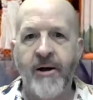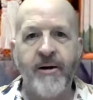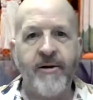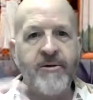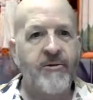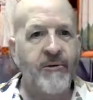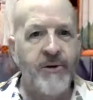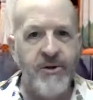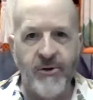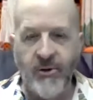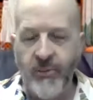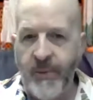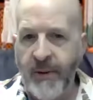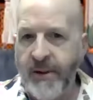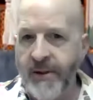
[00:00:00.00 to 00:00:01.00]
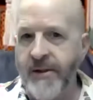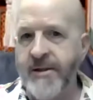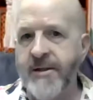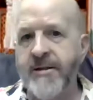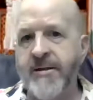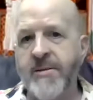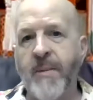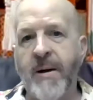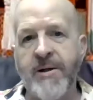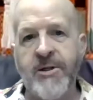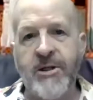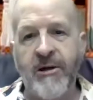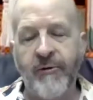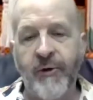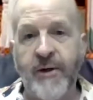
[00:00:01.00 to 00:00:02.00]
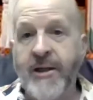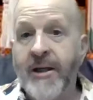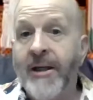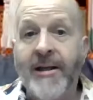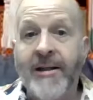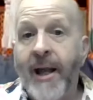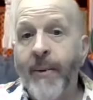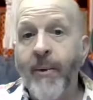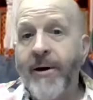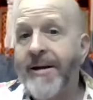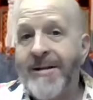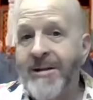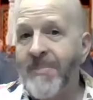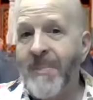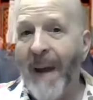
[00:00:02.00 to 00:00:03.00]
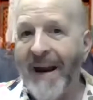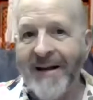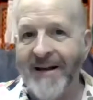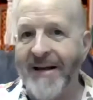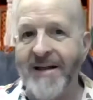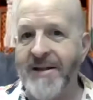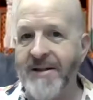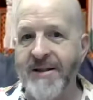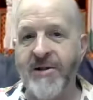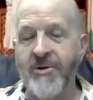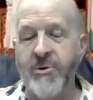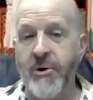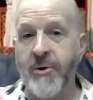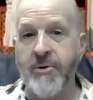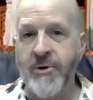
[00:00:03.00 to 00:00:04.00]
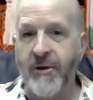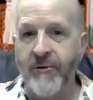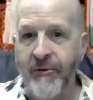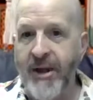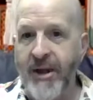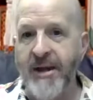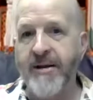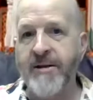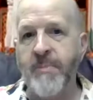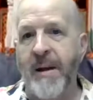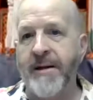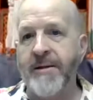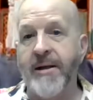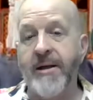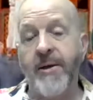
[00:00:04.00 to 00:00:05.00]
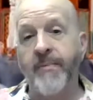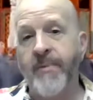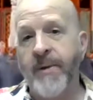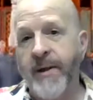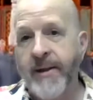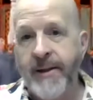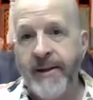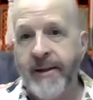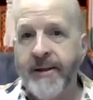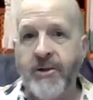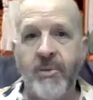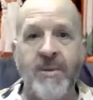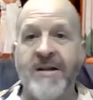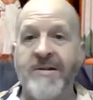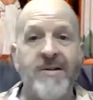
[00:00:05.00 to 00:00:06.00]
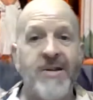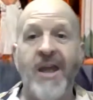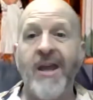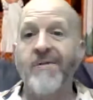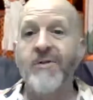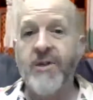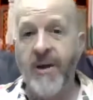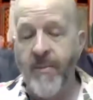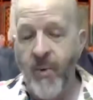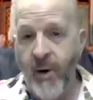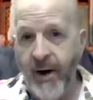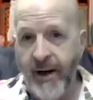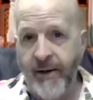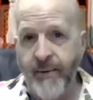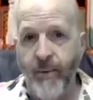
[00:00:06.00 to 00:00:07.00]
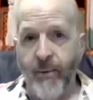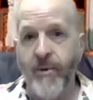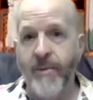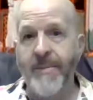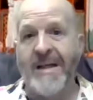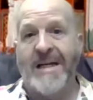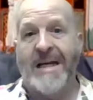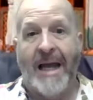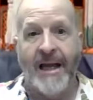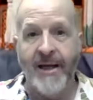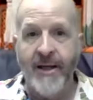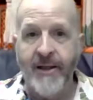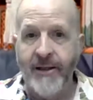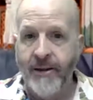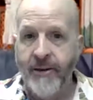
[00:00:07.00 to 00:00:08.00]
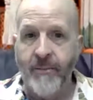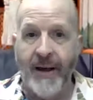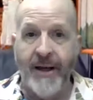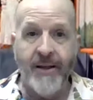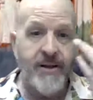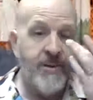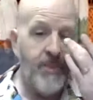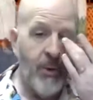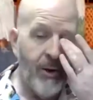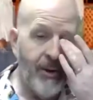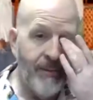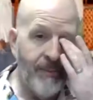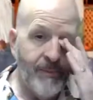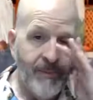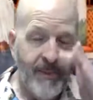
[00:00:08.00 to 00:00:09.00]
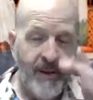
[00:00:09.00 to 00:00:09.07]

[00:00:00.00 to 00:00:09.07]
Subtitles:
His physical appearance is much different. They weren't expecting to see Joseph. They expected him to be a slave somewhere or be dead by this point.